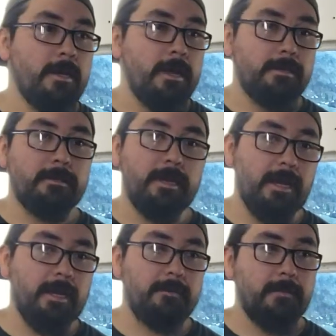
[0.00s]
At the
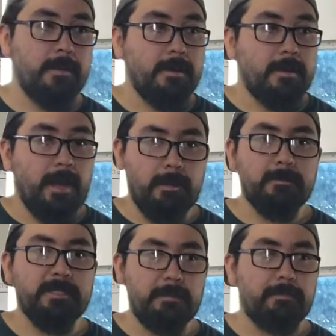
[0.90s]
time, I was
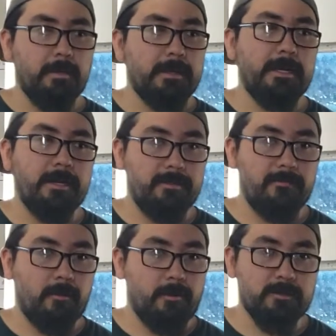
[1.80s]
that broke kid on the
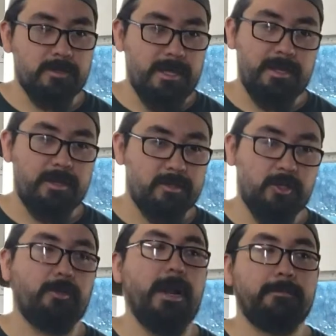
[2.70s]
forums taking
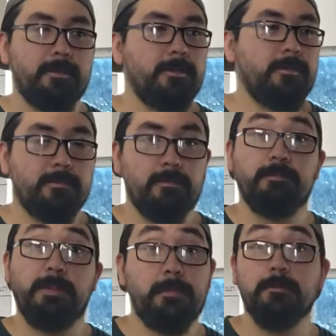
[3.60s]
scraps,
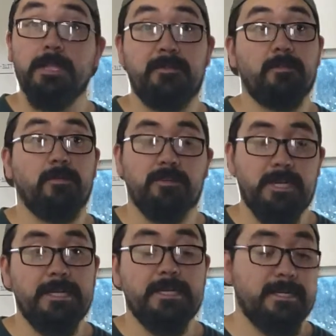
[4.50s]
people's leftovers,
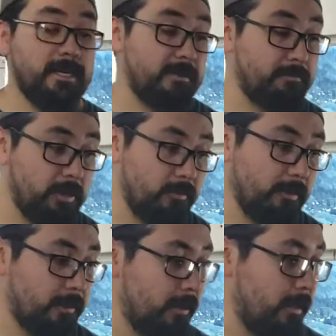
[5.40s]
anything I could build
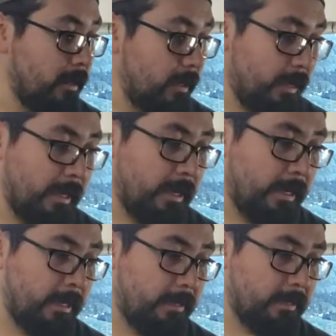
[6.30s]
with.
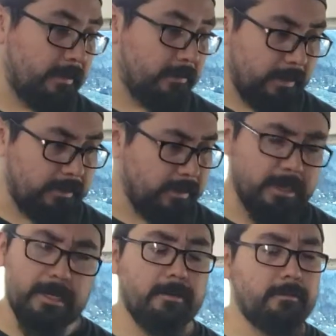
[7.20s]
And I did
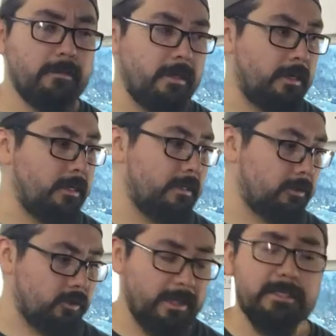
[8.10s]
that. And
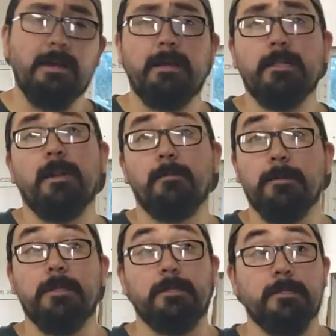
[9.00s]
so that's how I ended up with
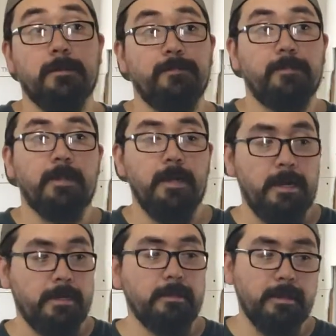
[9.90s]
this. And
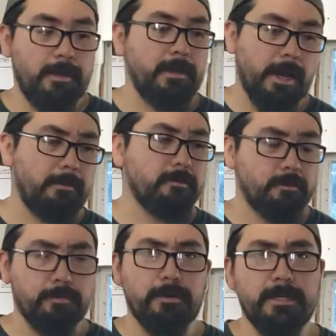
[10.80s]
at the time, yeah, I was
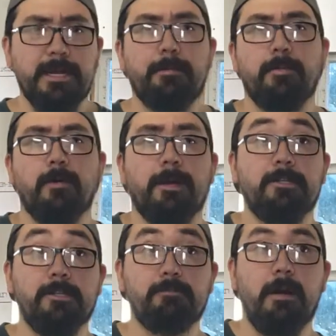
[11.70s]
pretty damn broke. I
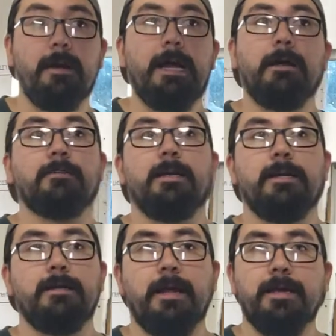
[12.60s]
just bought a house. I
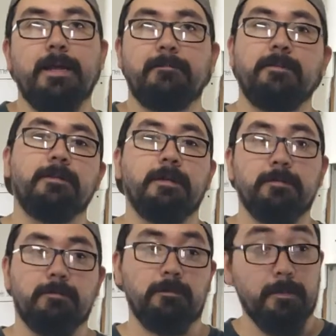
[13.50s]
didn't have 2 nickels
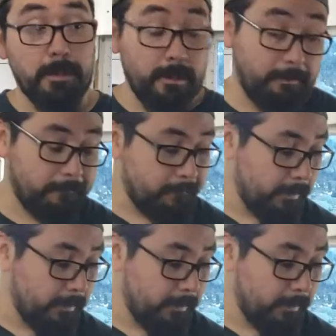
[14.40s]
to rub together.